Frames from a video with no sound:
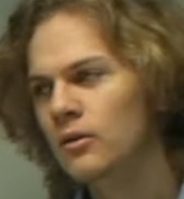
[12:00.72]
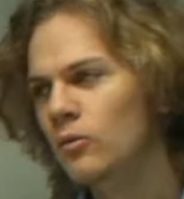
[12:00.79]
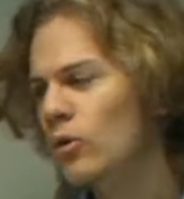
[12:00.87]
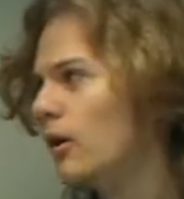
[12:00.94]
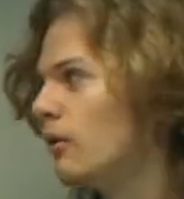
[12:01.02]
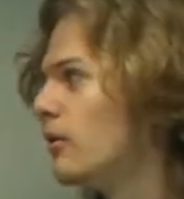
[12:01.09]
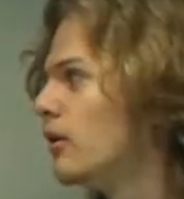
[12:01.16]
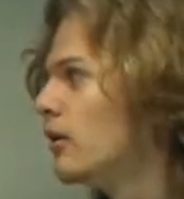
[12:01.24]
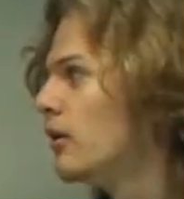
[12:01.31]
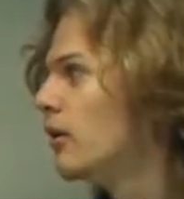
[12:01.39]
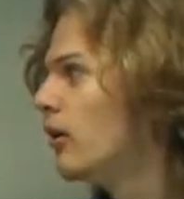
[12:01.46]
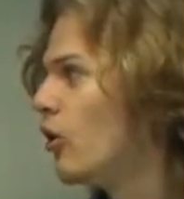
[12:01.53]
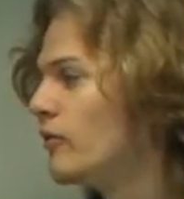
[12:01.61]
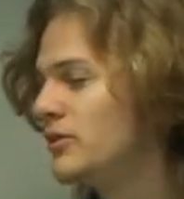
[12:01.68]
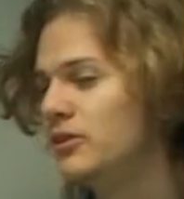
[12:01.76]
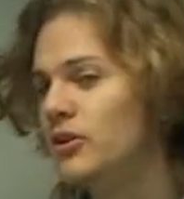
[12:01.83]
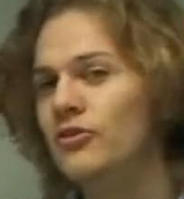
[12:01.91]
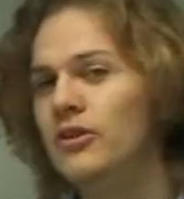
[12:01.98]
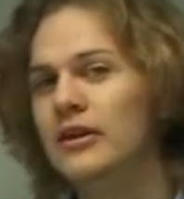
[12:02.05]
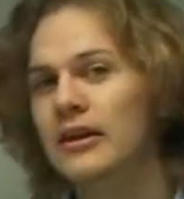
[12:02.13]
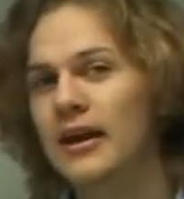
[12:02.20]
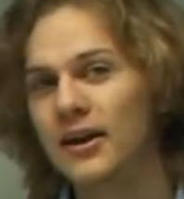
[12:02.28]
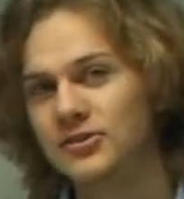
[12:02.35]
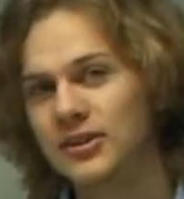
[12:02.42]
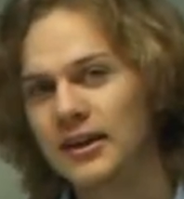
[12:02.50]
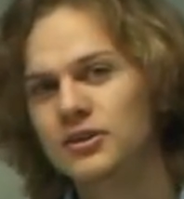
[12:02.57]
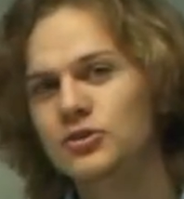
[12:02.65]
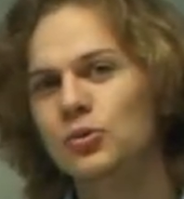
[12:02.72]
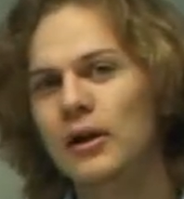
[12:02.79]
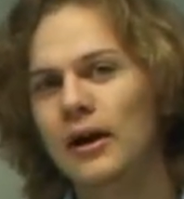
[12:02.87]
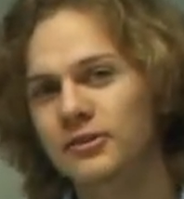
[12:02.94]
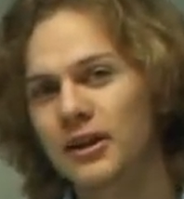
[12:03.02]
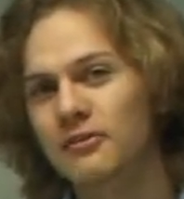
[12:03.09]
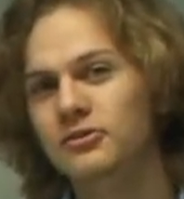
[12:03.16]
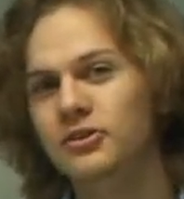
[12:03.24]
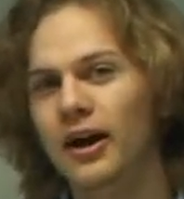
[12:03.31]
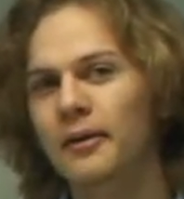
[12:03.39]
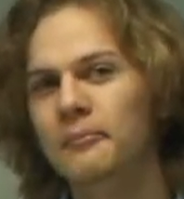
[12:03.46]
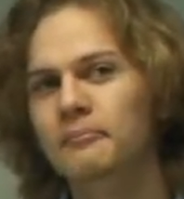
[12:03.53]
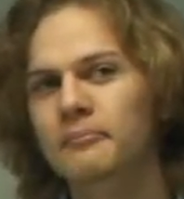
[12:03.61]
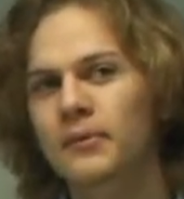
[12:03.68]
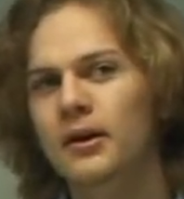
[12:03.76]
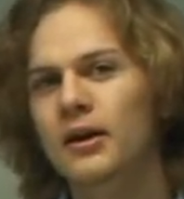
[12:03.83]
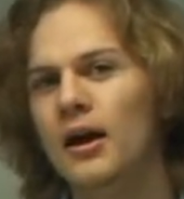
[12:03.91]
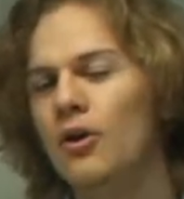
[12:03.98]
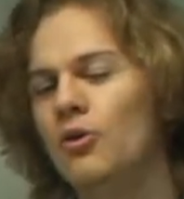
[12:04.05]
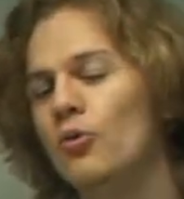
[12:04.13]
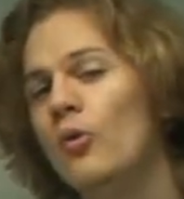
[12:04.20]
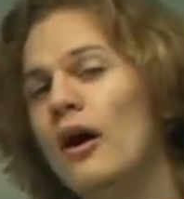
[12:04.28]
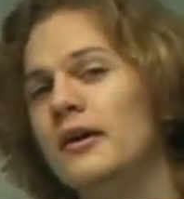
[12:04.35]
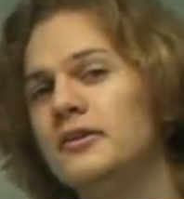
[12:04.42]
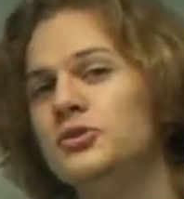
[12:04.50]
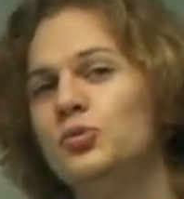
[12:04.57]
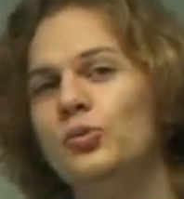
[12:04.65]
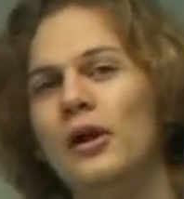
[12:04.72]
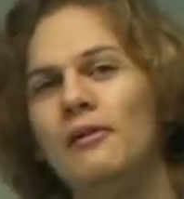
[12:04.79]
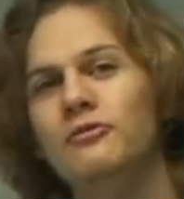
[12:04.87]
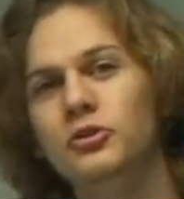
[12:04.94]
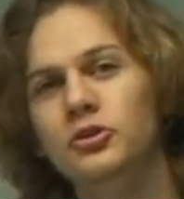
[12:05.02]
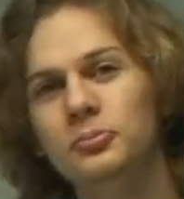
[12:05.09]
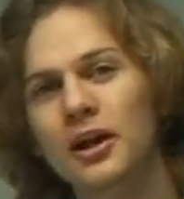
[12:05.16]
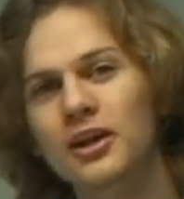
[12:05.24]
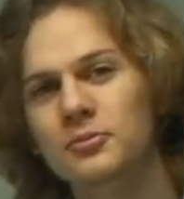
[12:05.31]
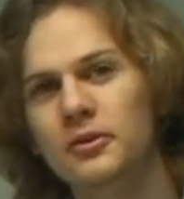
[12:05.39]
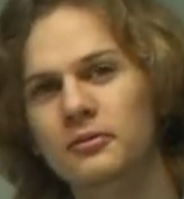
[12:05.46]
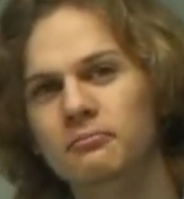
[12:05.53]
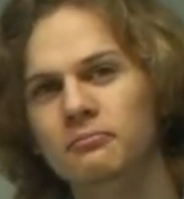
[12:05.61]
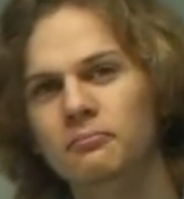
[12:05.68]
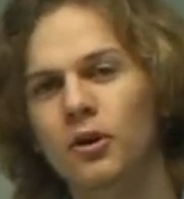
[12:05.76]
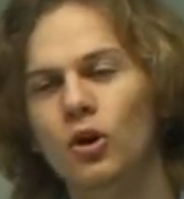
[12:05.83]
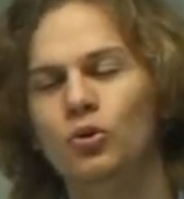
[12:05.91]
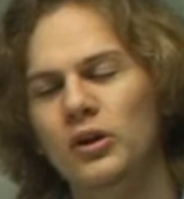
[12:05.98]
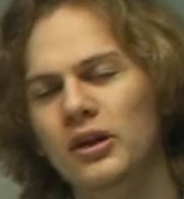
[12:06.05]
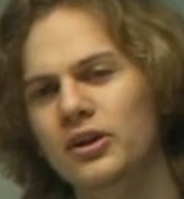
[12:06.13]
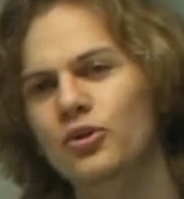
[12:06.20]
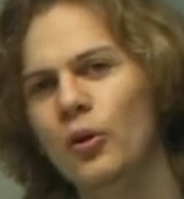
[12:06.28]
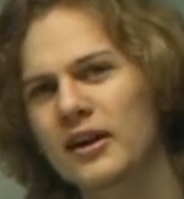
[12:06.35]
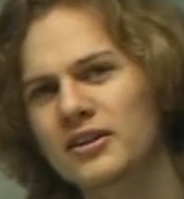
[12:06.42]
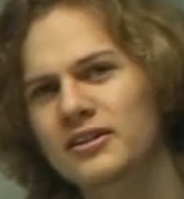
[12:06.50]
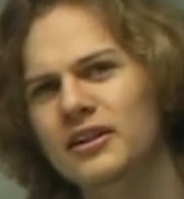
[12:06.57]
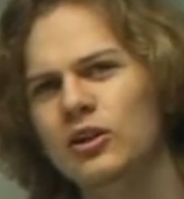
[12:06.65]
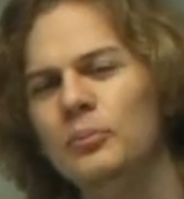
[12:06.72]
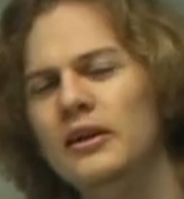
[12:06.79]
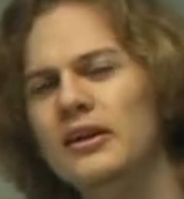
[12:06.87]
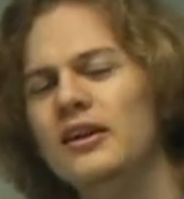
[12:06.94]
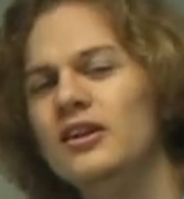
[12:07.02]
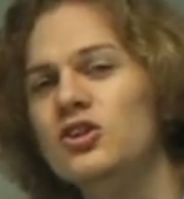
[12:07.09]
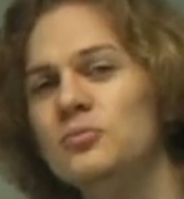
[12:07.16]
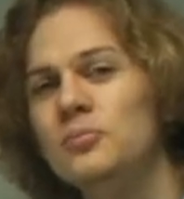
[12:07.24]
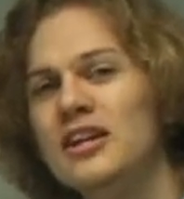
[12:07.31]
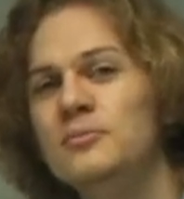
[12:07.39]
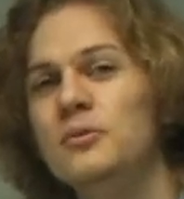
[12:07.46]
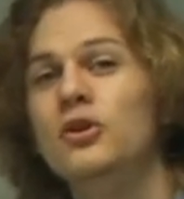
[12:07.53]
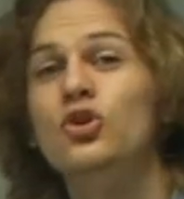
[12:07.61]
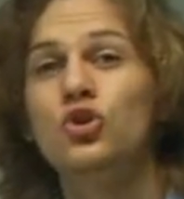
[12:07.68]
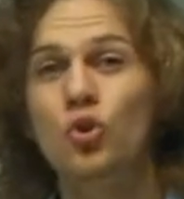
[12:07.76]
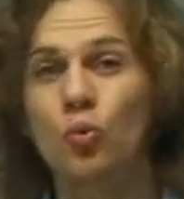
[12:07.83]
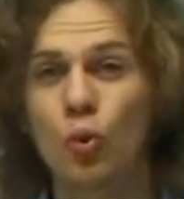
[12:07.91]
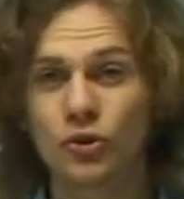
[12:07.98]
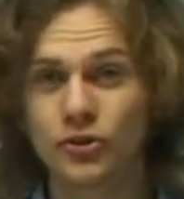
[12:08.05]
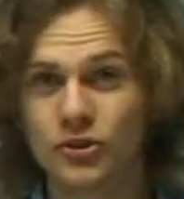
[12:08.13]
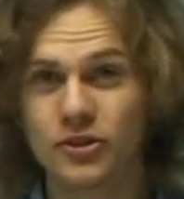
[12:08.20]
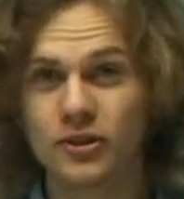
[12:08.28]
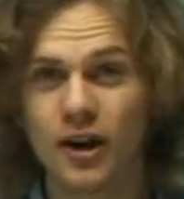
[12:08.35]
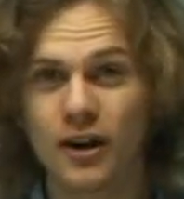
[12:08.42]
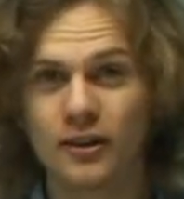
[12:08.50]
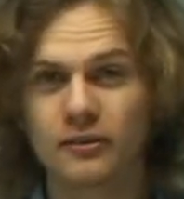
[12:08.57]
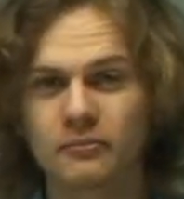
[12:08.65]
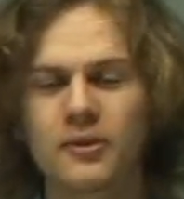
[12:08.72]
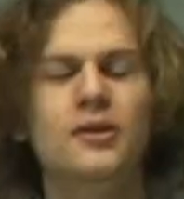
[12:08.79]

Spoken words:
Well, obviously on the x-axis we'll have to have time, and on the y-axis we'll have displacement. Because we need a direction, it'll be displacement towards the target.